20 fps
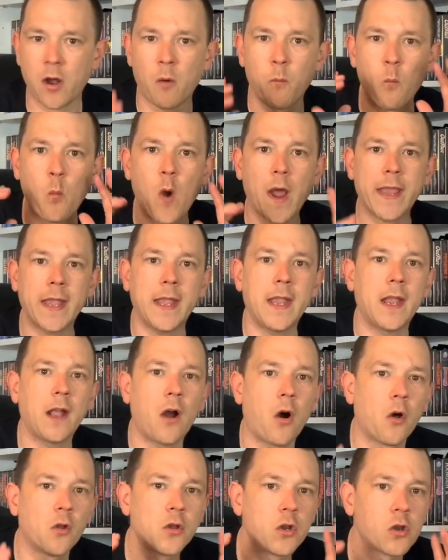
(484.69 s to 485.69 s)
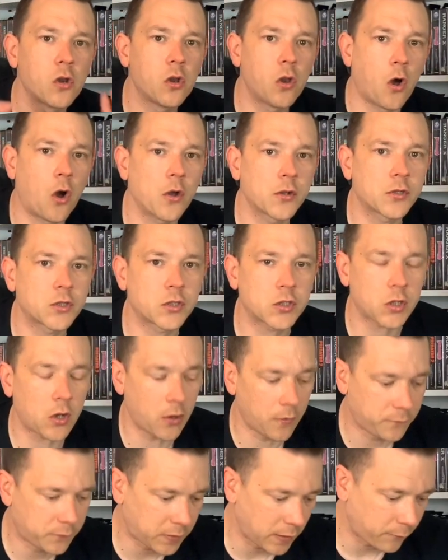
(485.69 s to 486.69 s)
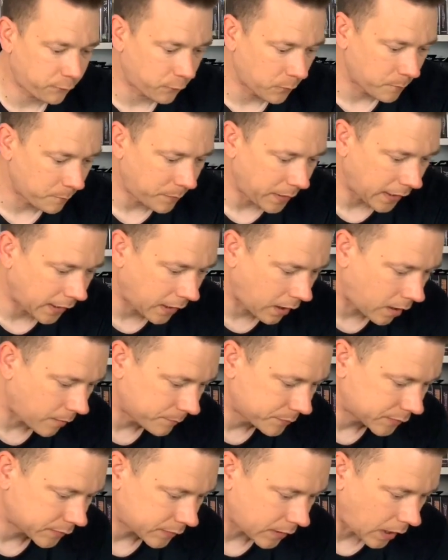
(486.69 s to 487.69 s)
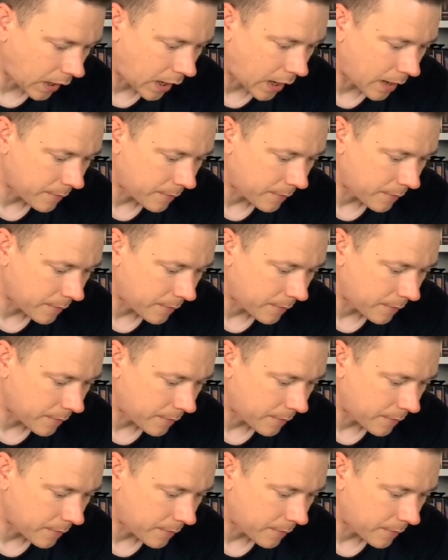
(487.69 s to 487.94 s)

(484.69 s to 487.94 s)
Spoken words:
I'm waiting on lots of different pickups,